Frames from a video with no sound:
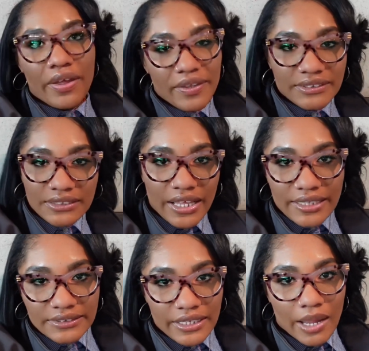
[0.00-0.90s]
this is the
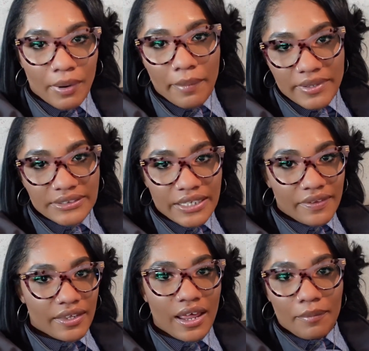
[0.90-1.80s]
last thing, I promise, and
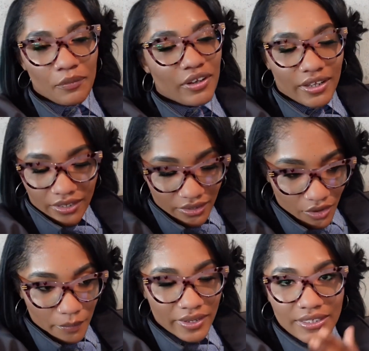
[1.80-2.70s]
then I'm really gonna go
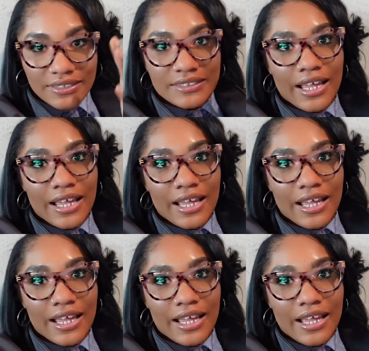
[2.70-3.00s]
because